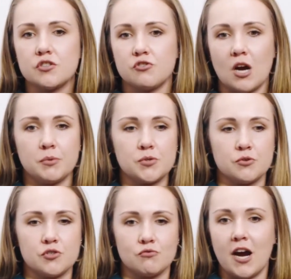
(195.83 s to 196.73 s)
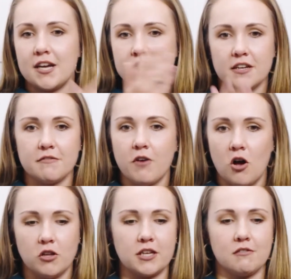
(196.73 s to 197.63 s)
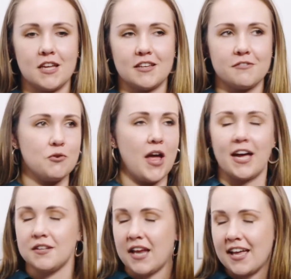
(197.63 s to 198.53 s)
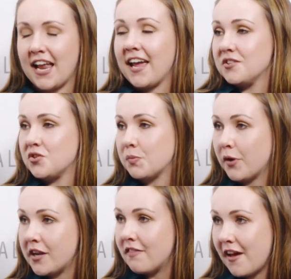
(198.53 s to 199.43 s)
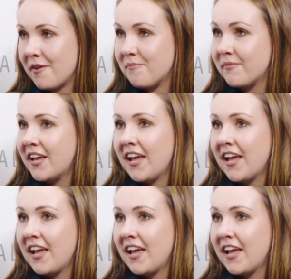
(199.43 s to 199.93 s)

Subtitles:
The droplets were just rising and falling like if you had hand sprayed them.